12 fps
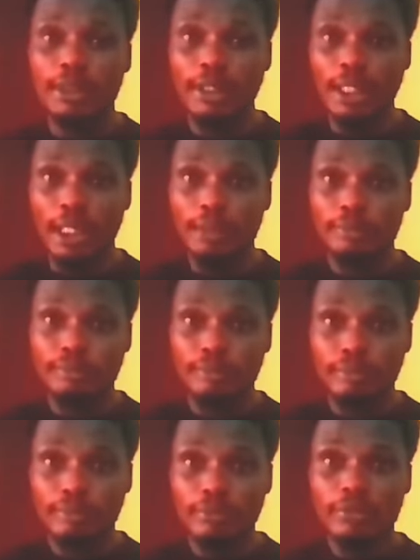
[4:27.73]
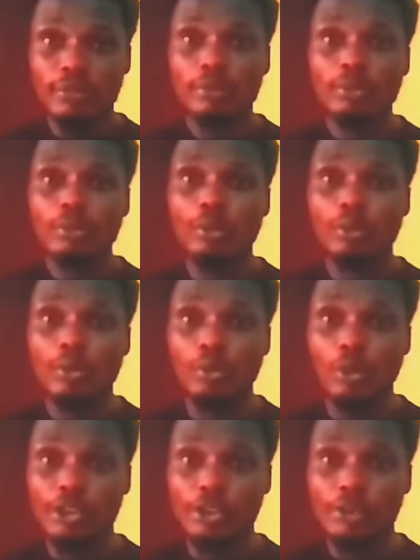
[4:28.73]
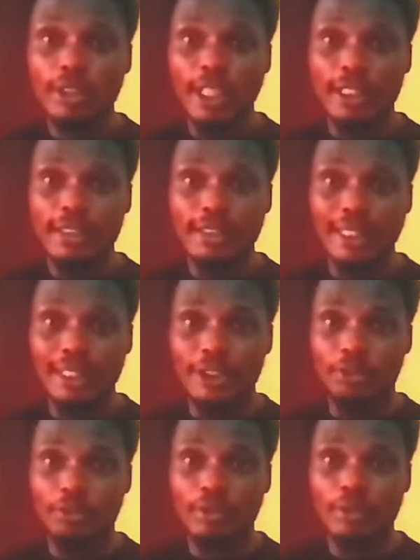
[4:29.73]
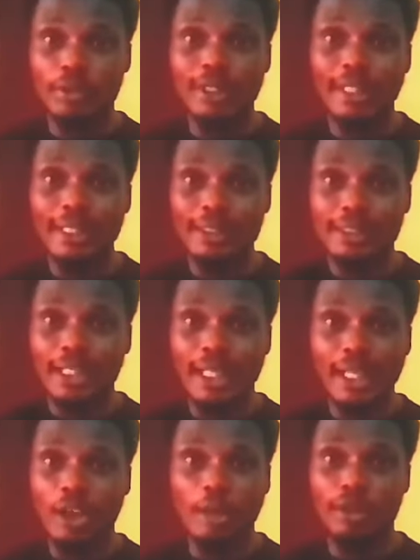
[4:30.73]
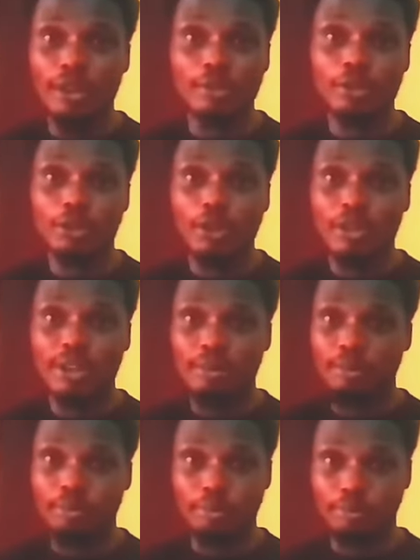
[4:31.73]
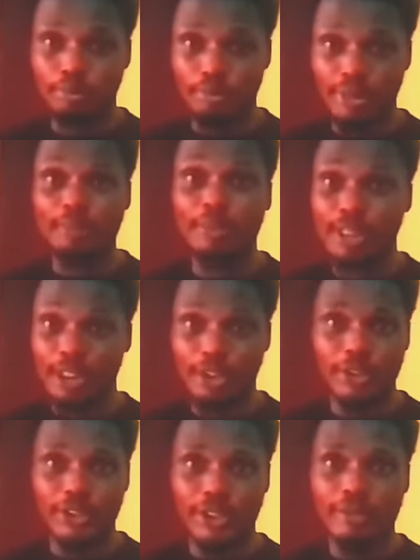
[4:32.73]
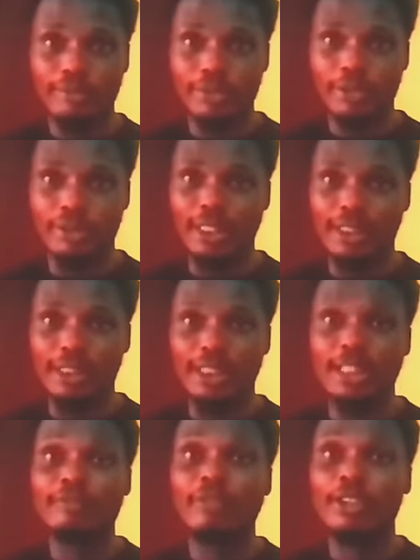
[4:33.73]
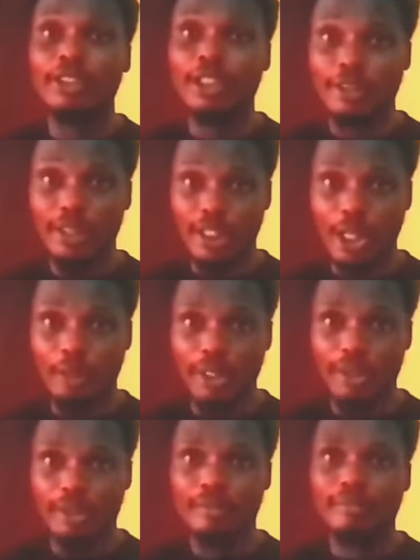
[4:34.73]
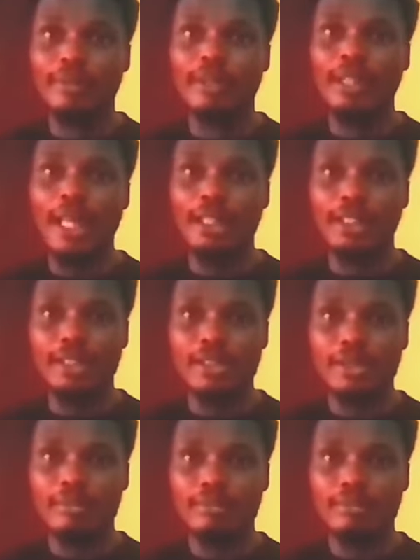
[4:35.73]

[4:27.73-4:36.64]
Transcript: Then, what you do next is that you let the air come in. You don't just put it in yourself, you let it involuntarily come in, like this.